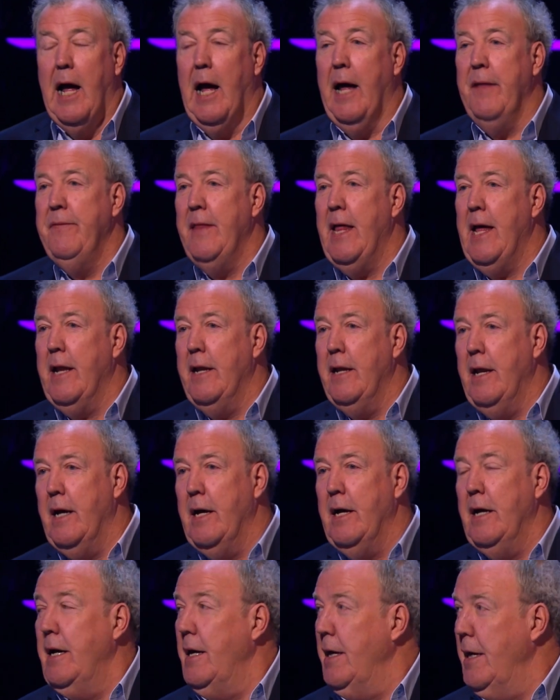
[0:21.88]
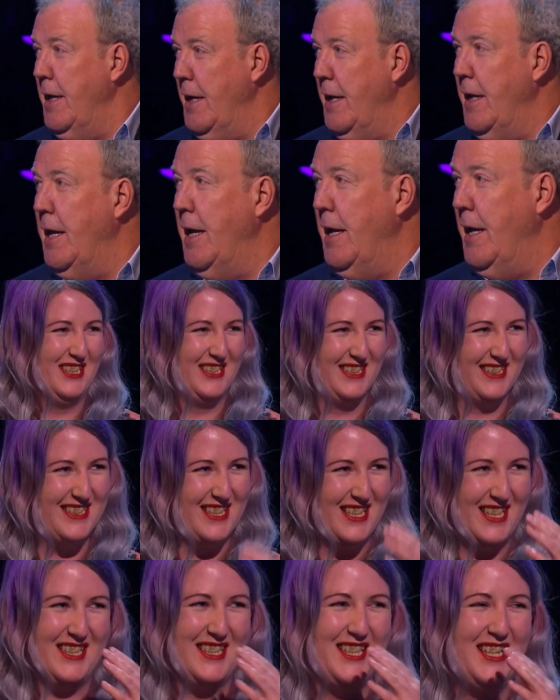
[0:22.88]
And then...
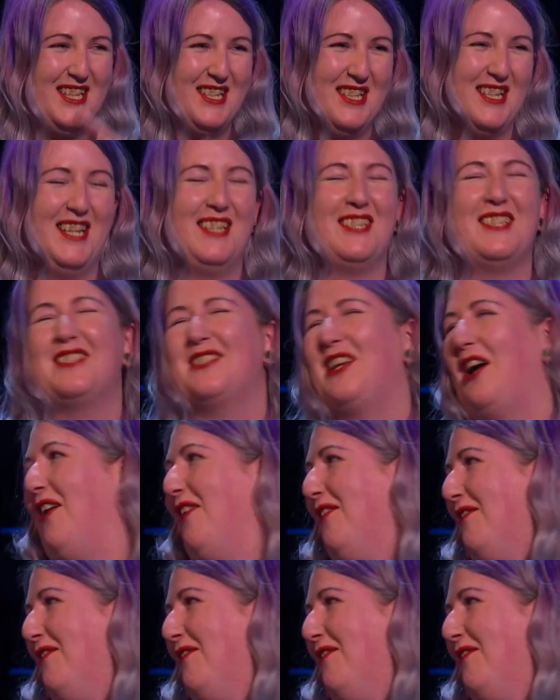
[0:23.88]
And then, because you're